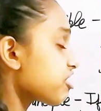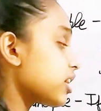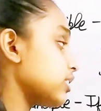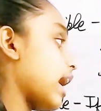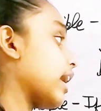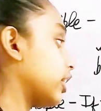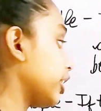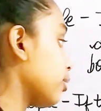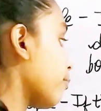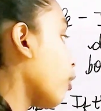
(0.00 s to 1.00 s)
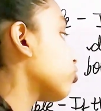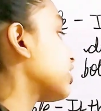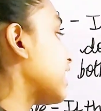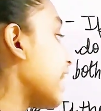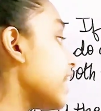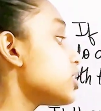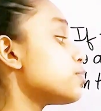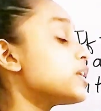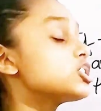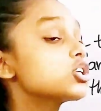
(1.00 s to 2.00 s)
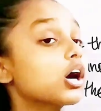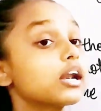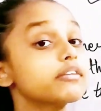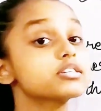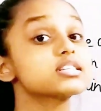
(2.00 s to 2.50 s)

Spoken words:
thing that both can't be done at the